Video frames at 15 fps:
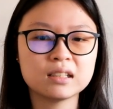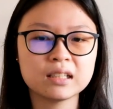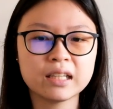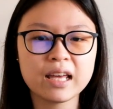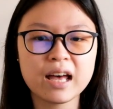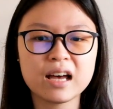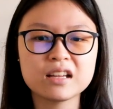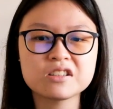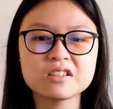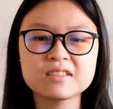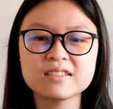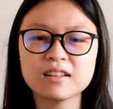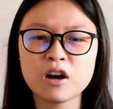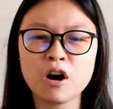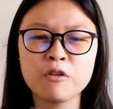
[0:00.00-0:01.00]
yeah,
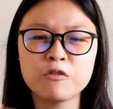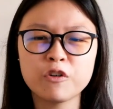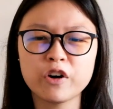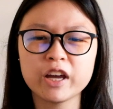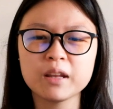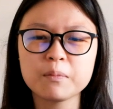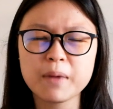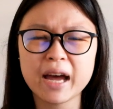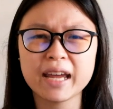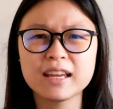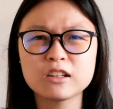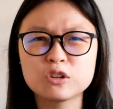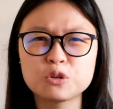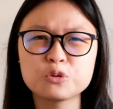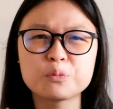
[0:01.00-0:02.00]
just avoid
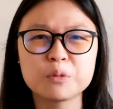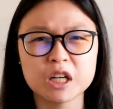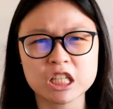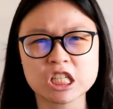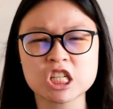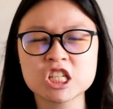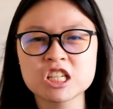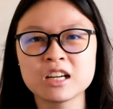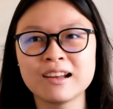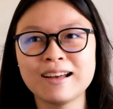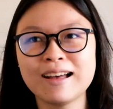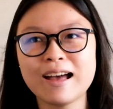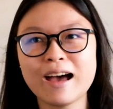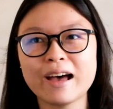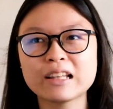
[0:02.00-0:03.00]
buying too much
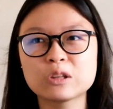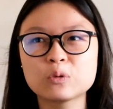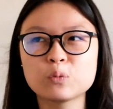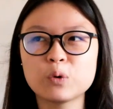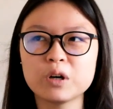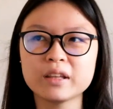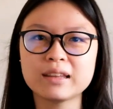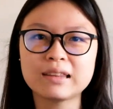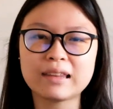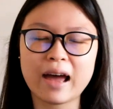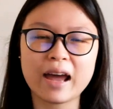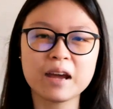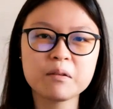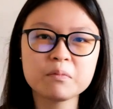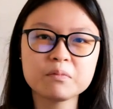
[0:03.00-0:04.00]
at one
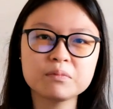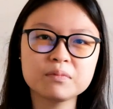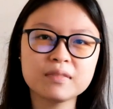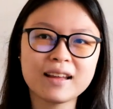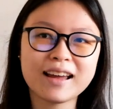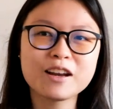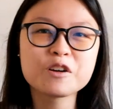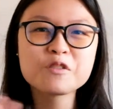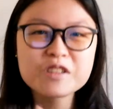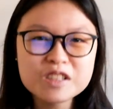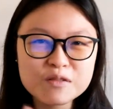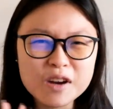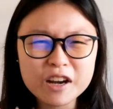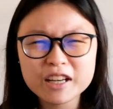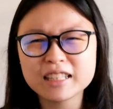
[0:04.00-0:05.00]
time. I know it's
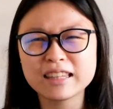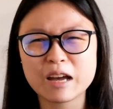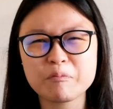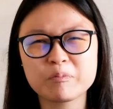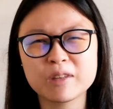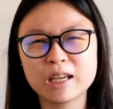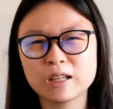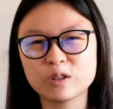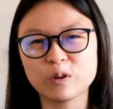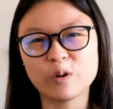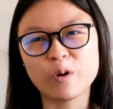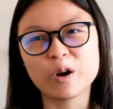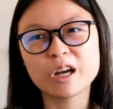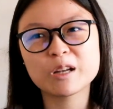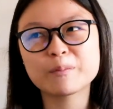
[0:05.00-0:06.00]
very tempting to
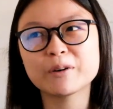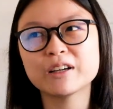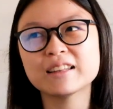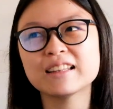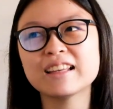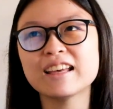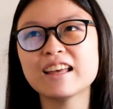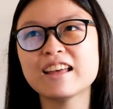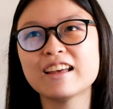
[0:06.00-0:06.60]
hoard, but